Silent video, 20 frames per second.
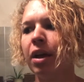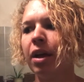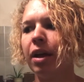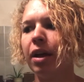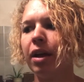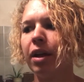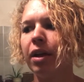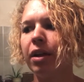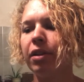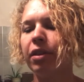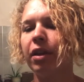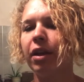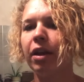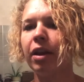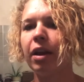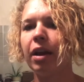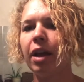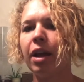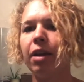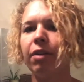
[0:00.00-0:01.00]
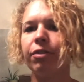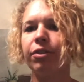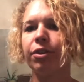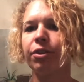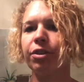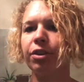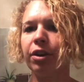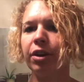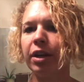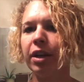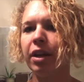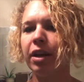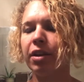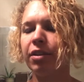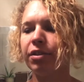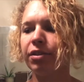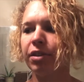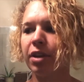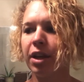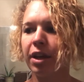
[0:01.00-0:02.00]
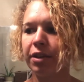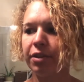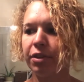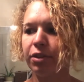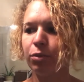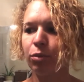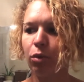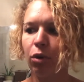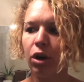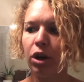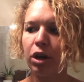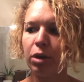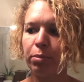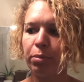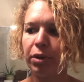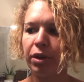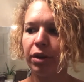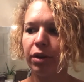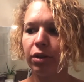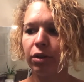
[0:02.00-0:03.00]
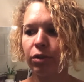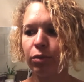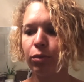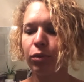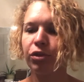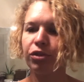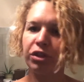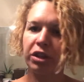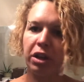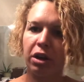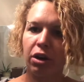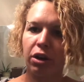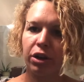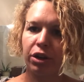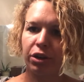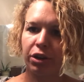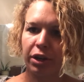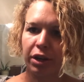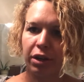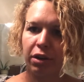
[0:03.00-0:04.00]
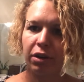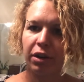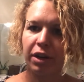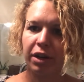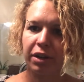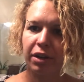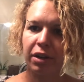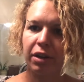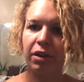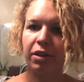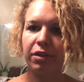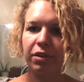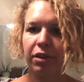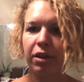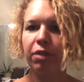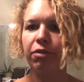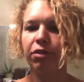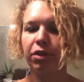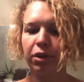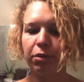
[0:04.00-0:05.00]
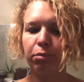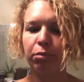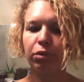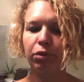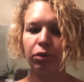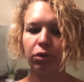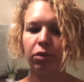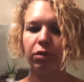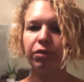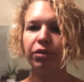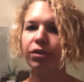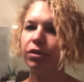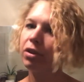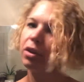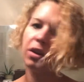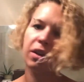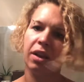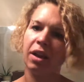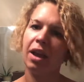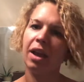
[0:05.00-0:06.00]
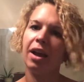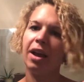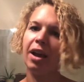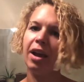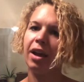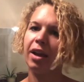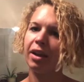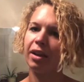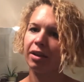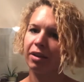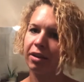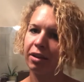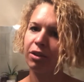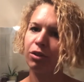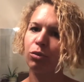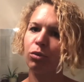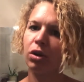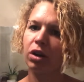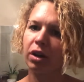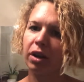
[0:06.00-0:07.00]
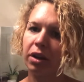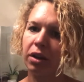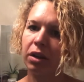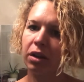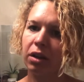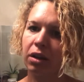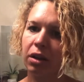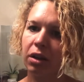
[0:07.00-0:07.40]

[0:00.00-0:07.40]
And then after 30 days of taking these water pills, we'll see how your hearing does. And if it improves, hey, it's working.